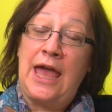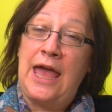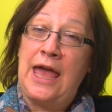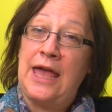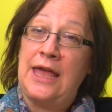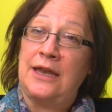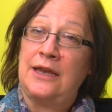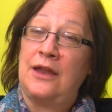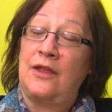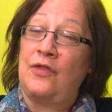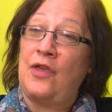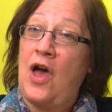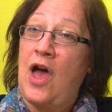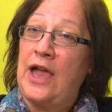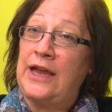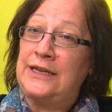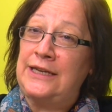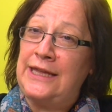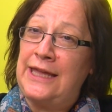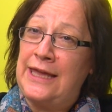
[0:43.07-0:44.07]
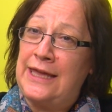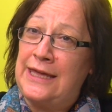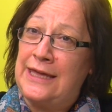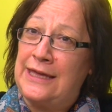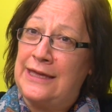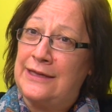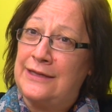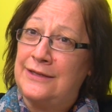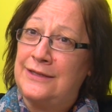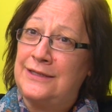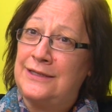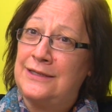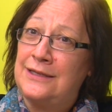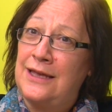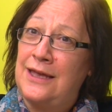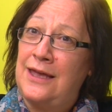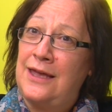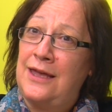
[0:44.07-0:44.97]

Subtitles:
And the idea is